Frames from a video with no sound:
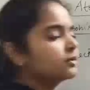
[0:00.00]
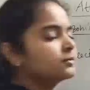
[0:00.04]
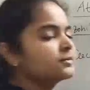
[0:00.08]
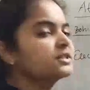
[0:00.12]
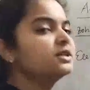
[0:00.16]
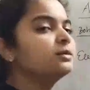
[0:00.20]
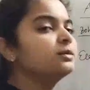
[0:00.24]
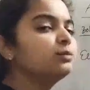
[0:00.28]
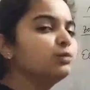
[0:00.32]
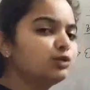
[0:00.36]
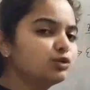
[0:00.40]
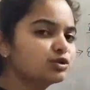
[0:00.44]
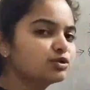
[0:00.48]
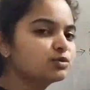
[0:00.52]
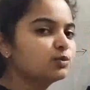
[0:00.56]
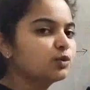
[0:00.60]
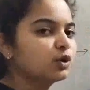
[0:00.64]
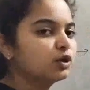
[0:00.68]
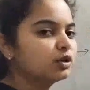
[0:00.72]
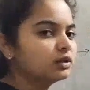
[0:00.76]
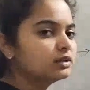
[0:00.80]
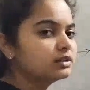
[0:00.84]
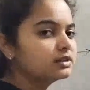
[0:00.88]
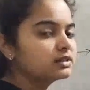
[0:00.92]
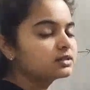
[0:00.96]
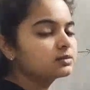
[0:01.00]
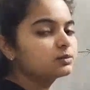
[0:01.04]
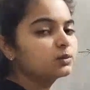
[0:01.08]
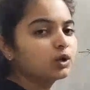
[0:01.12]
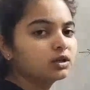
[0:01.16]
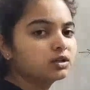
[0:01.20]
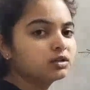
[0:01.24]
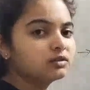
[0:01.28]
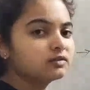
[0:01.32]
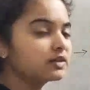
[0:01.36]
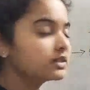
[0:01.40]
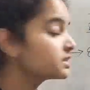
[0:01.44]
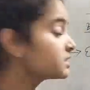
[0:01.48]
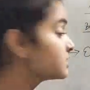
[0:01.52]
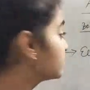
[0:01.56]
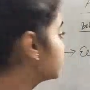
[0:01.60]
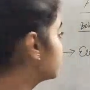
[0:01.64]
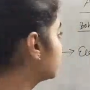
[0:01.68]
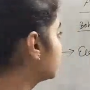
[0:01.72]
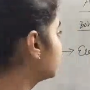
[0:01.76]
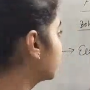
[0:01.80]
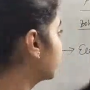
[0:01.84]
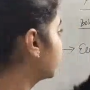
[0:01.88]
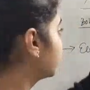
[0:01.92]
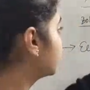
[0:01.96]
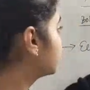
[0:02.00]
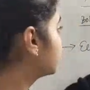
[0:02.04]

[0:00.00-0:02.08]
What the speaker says: This model was given by